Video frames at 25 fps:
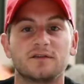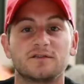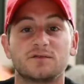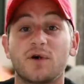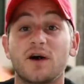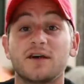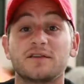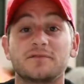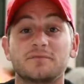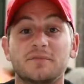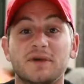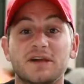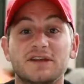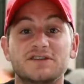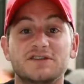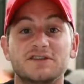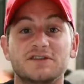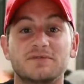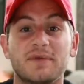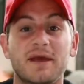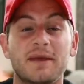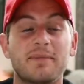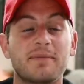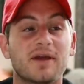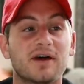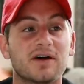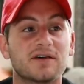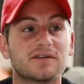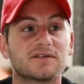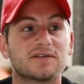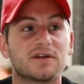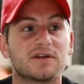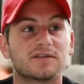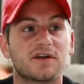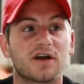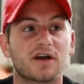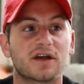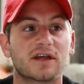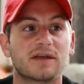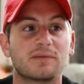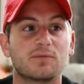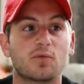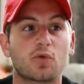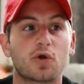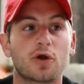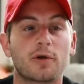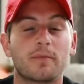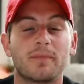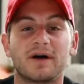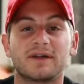So as mentioned, maybe I'll start talking
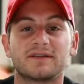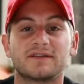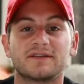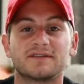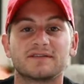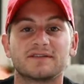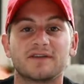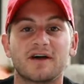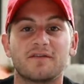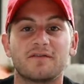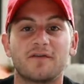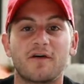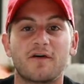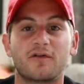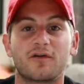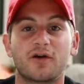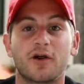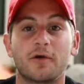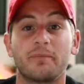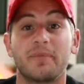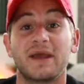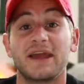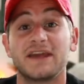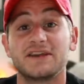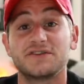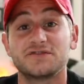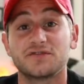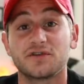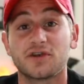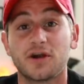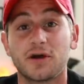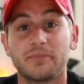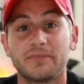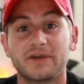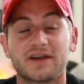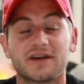more about this stuff over on Patreon,